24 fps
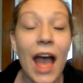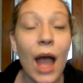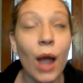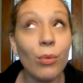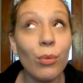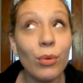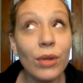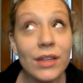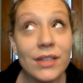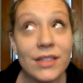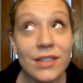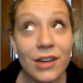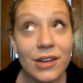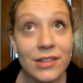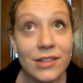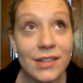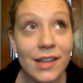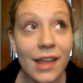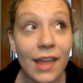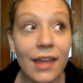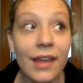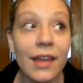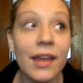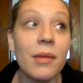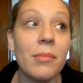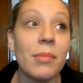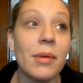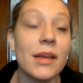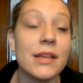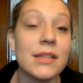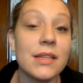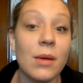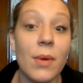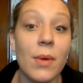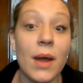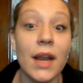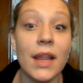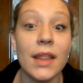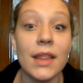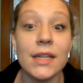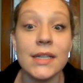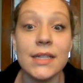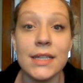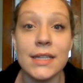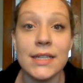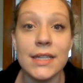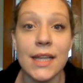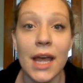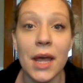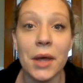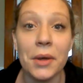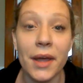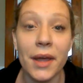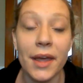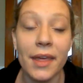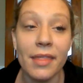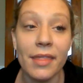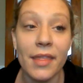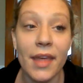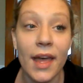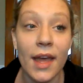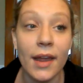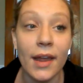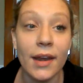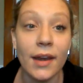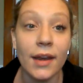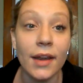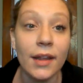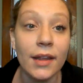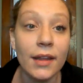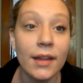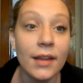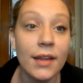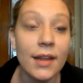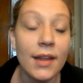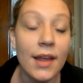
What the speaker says: I really started selling it because I wanted the discount. And then